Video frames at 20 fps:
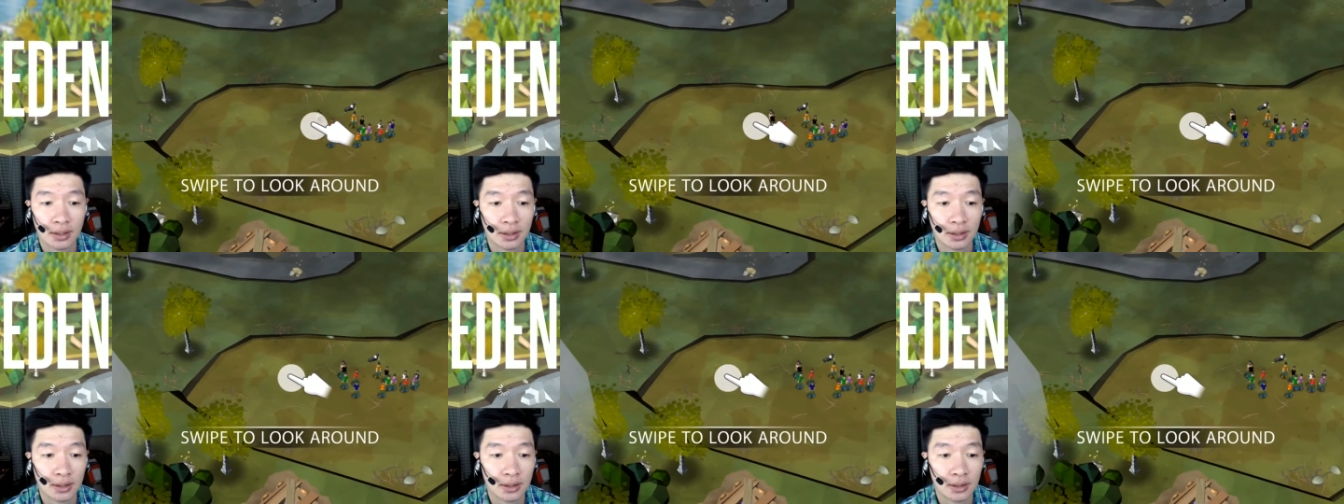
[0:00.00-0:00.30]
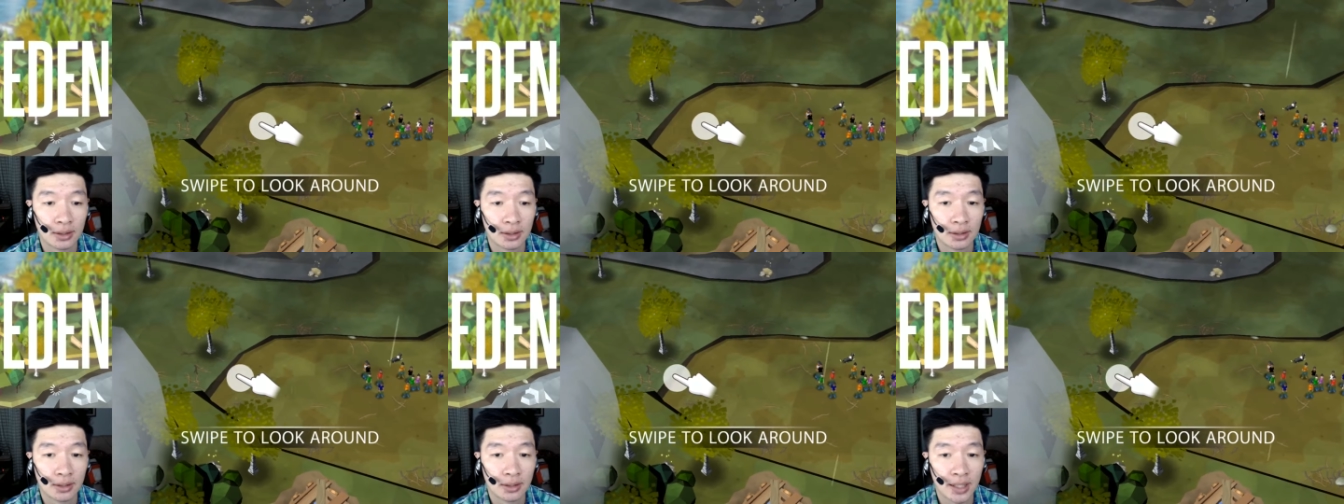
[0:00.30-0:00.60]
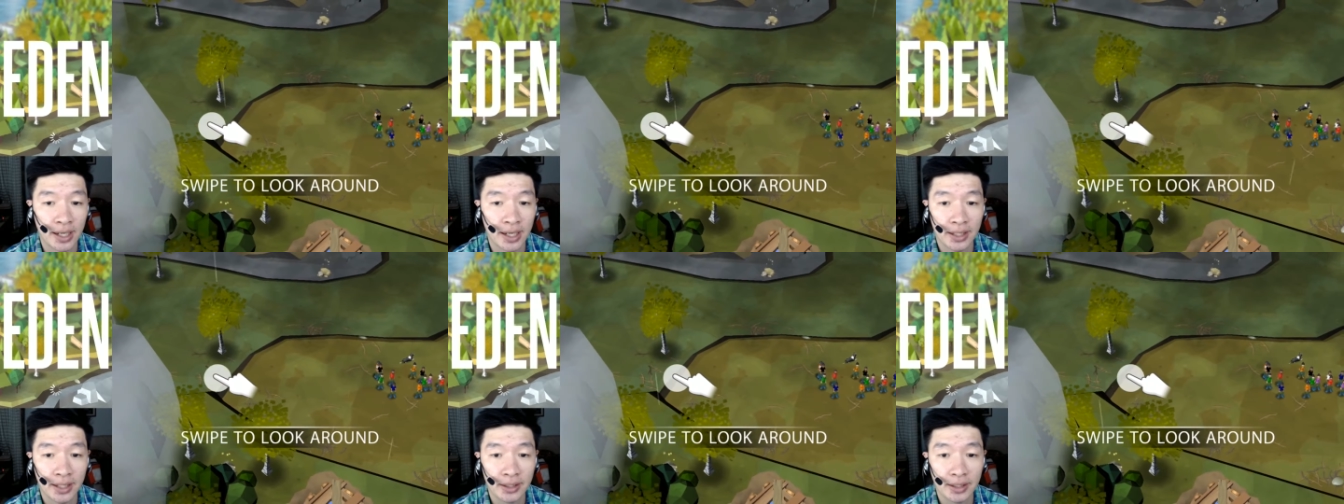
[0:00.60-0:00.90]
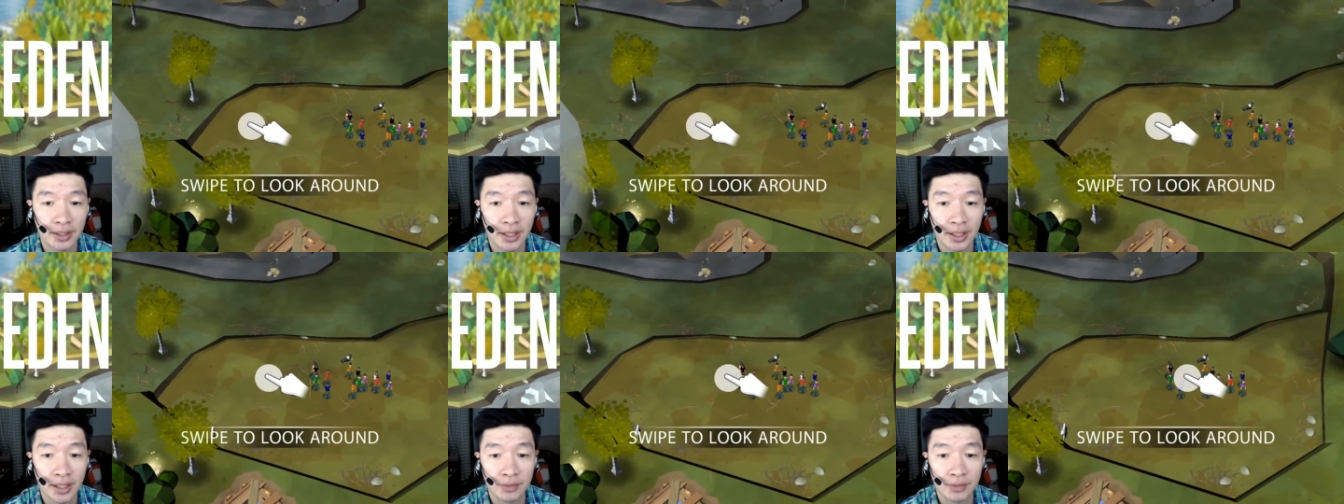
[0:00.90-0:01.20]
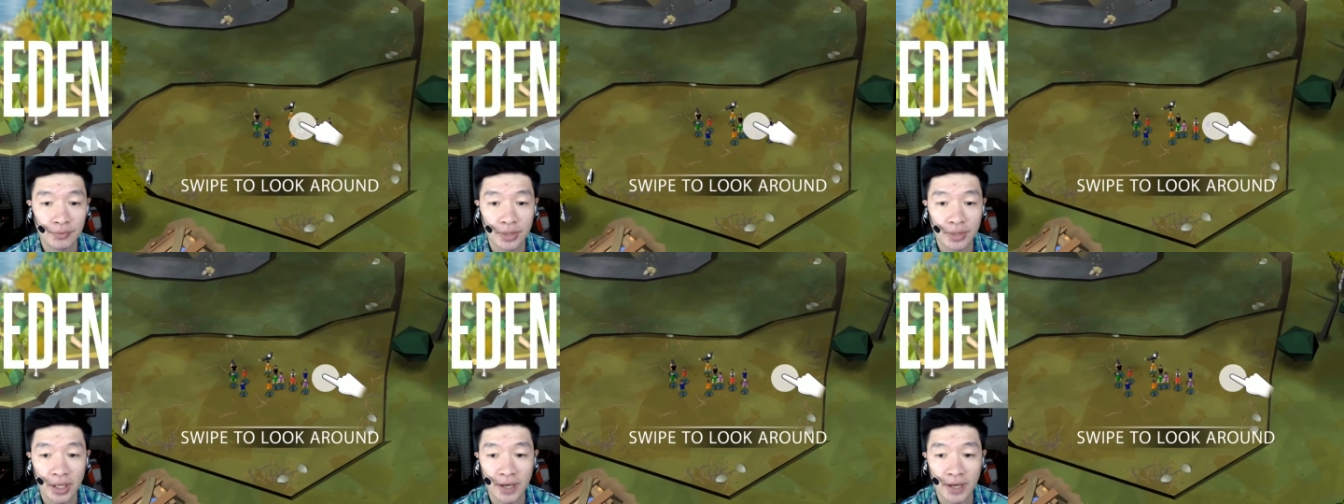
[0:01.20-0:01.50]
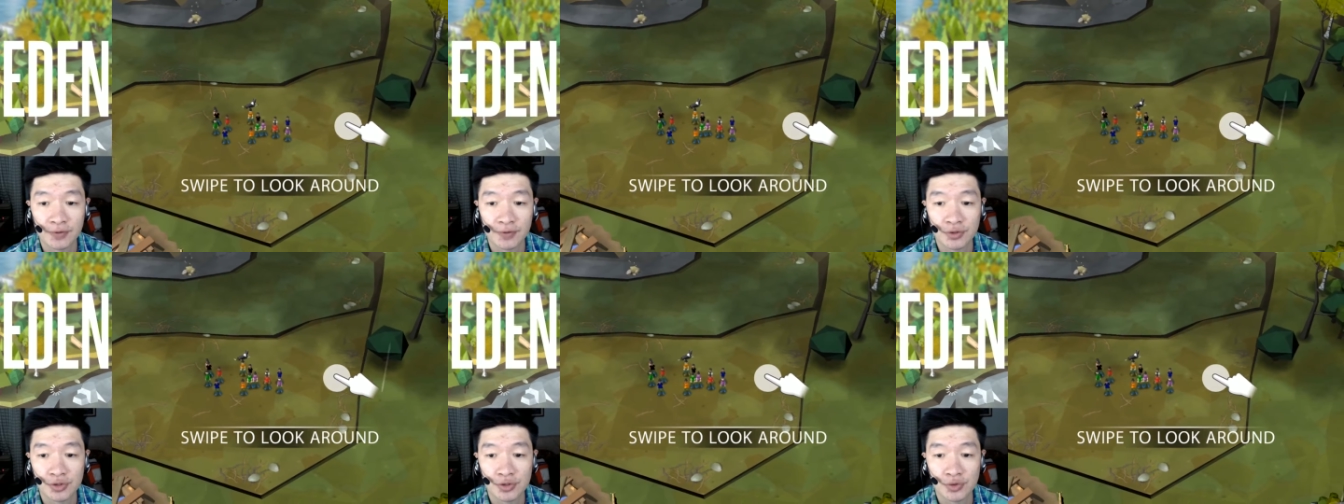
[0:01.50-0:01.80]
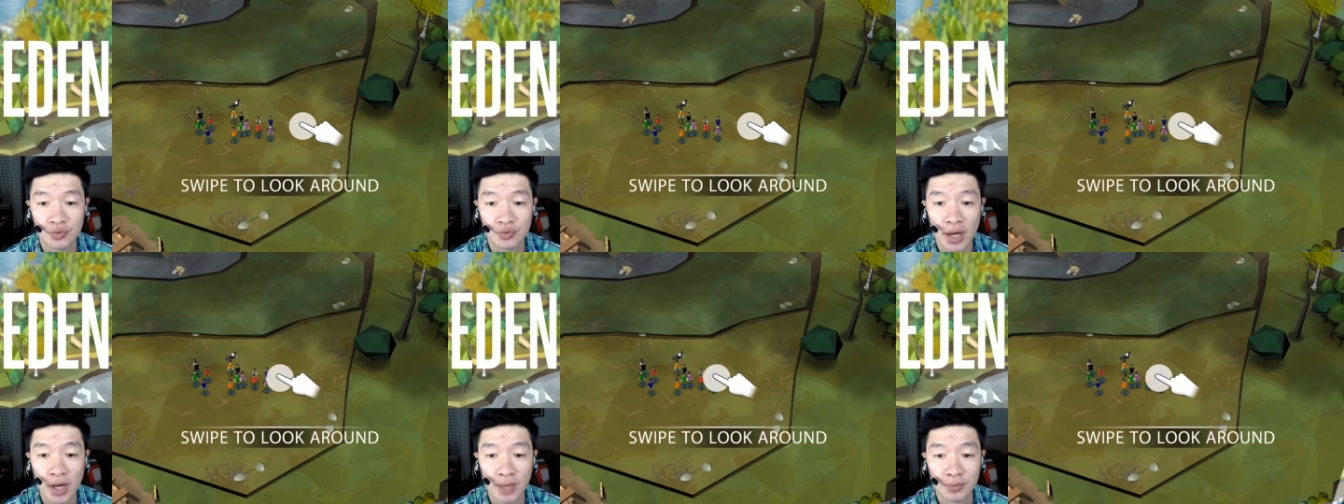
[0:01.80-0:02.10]
land, and we have to
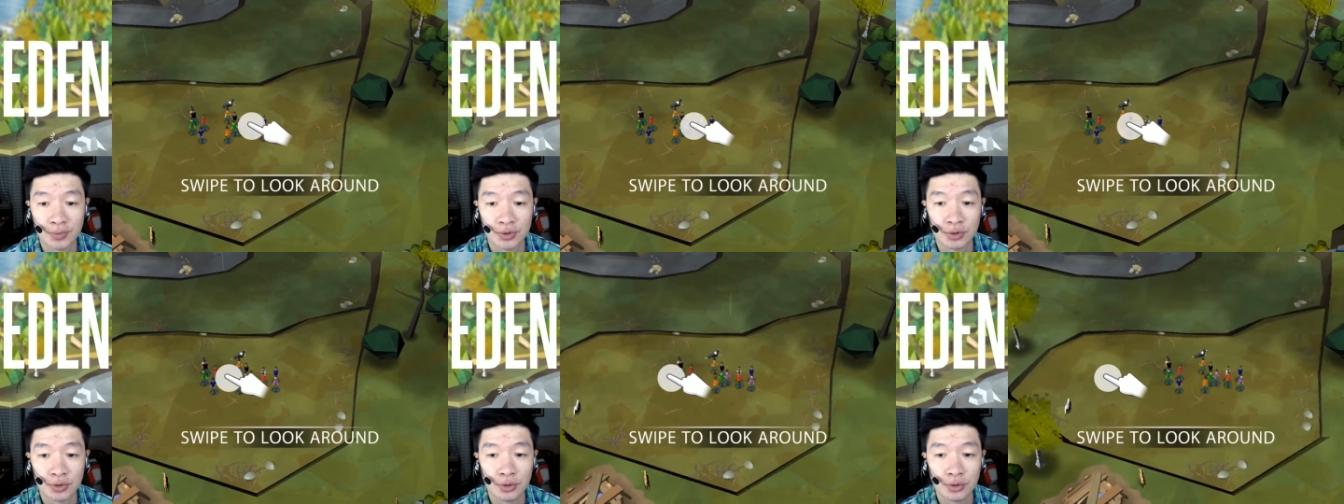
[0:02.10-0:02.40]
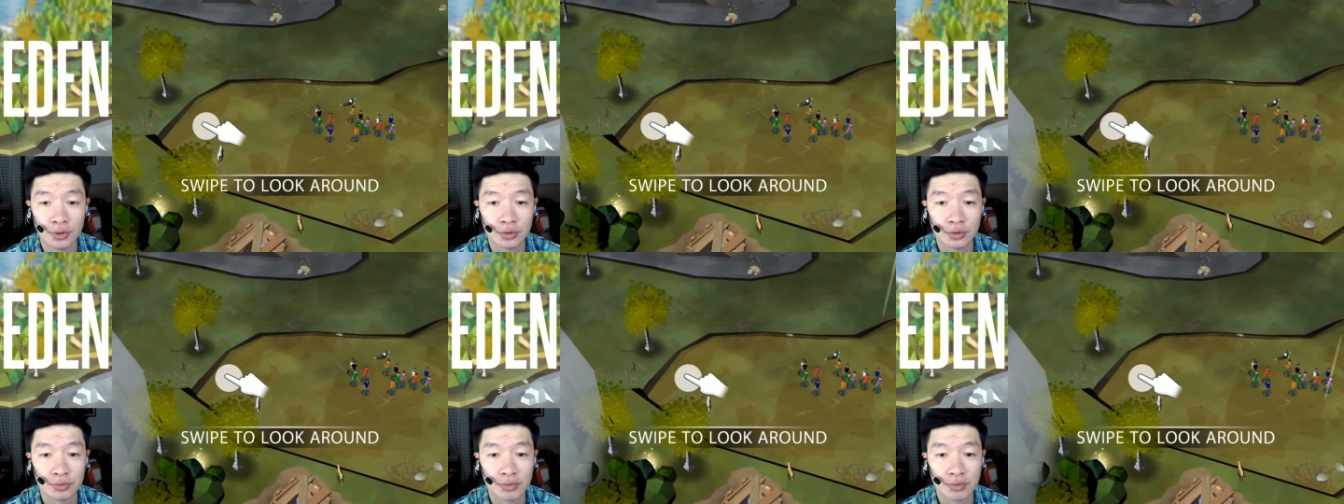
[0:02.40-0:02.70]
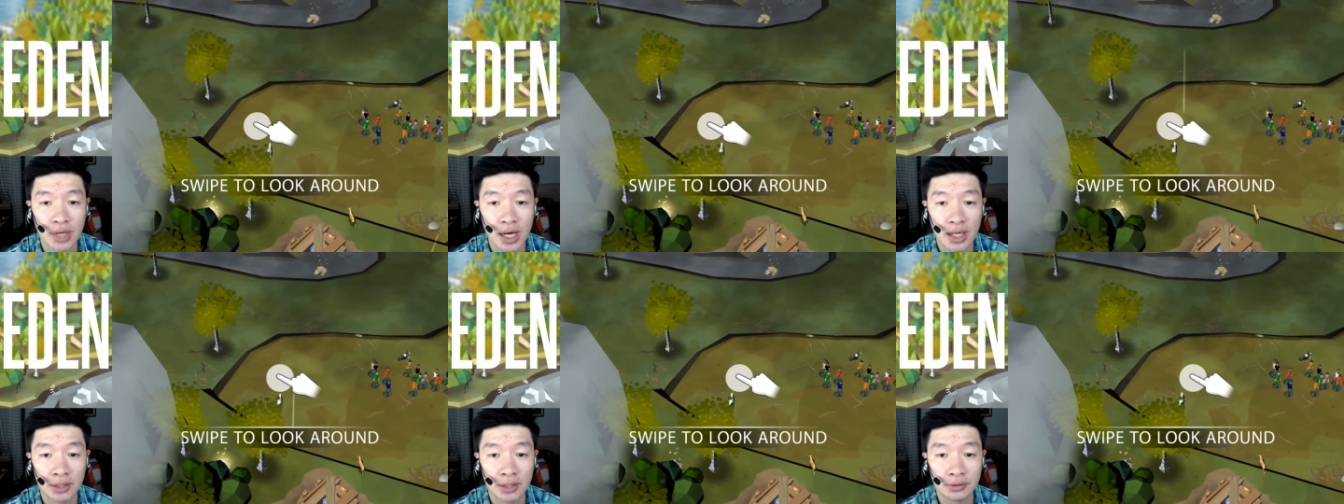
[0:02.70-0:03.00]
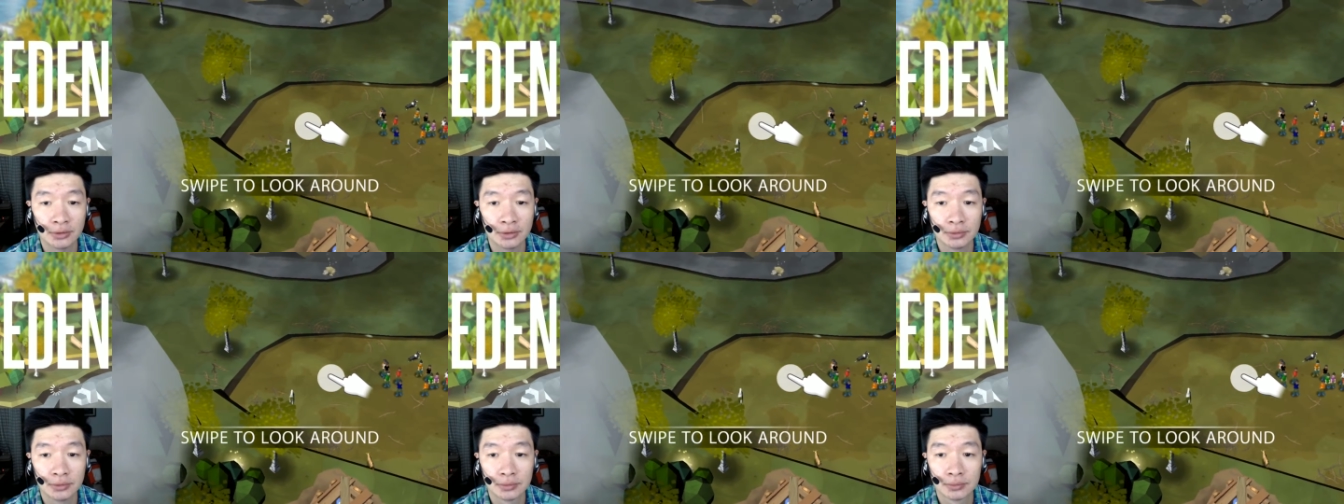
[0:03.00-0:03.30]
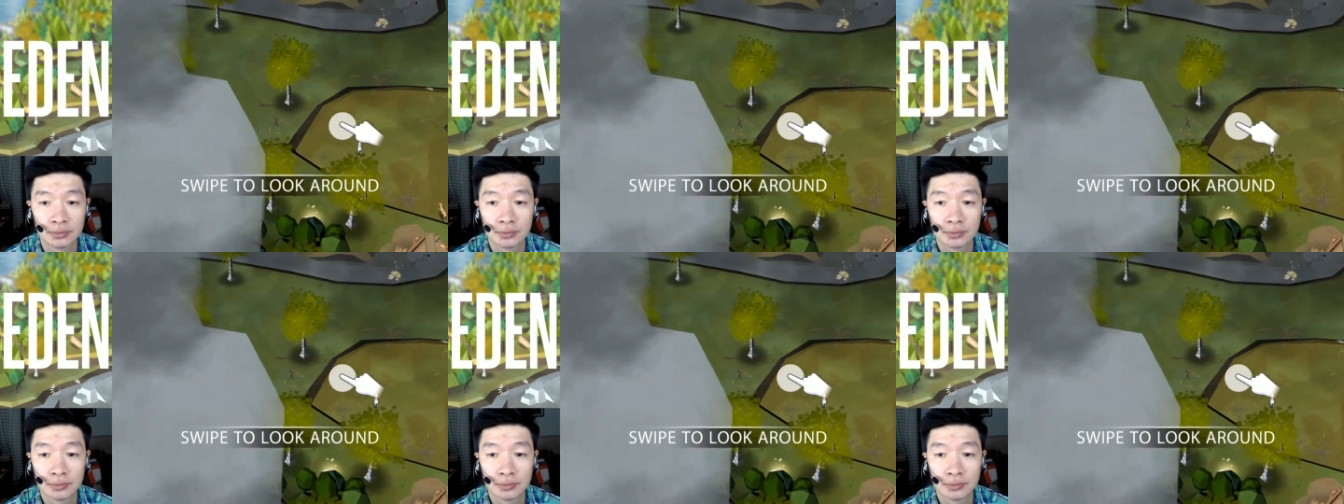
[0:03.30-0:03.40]
swipe to look around.